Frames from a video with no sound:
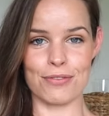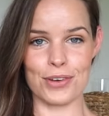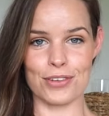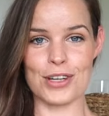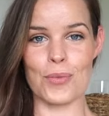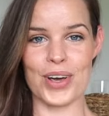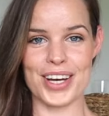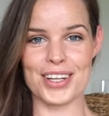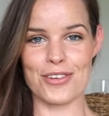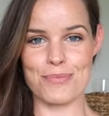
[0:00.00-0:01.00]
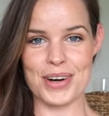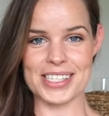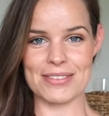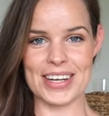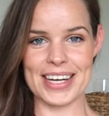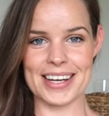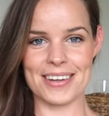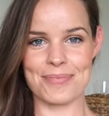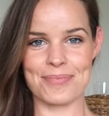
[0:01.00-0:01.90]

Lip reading: foods when you're breastfeeding.